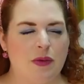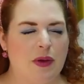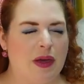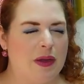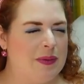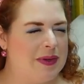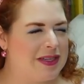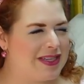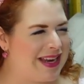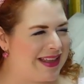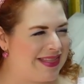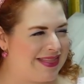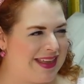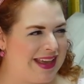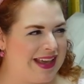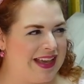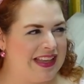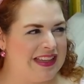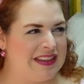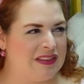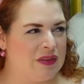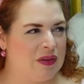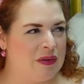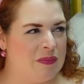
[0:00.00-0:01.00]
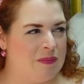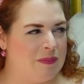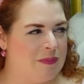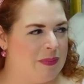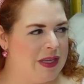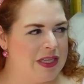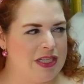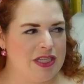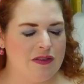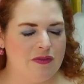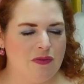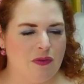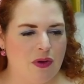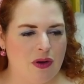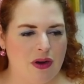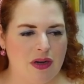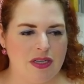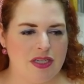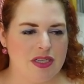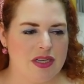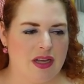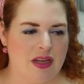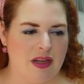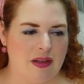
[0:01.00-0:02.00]
one, which I think is from Pigeon
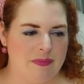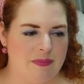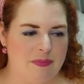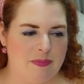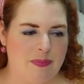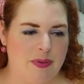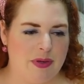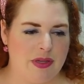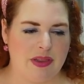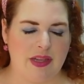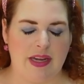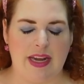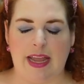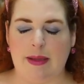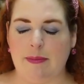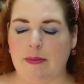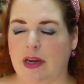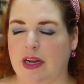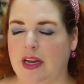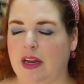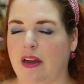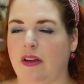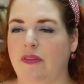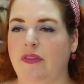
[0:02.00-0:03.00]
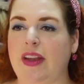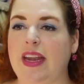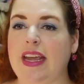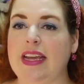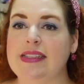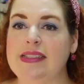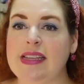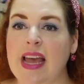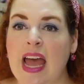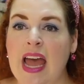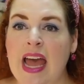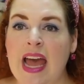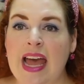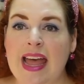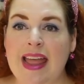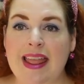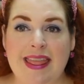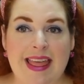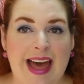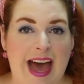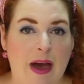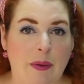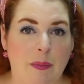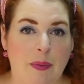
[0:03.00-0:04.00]
Forge, I'll put the name on here if it is,
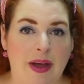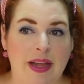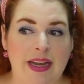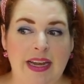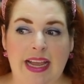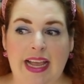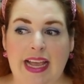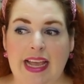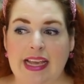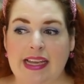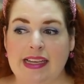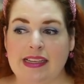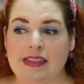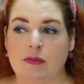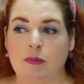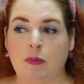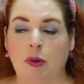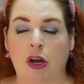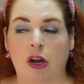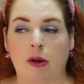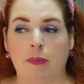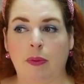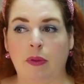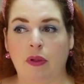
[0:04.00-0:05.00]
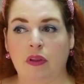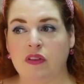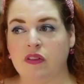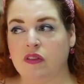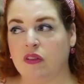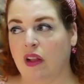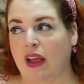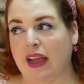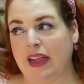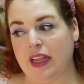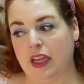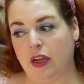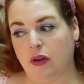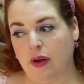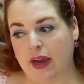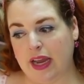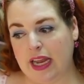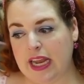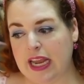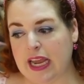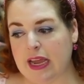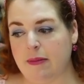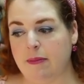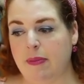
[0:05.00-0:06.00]
that one is purple slightly
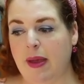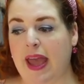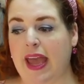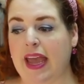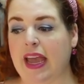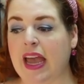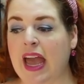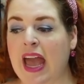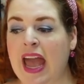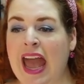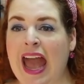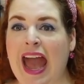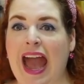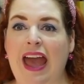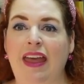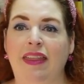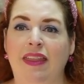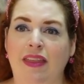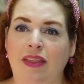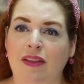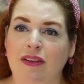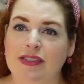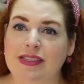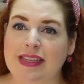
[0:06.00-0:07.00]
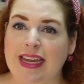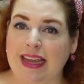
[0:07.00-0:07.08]
gradient pink. And then there's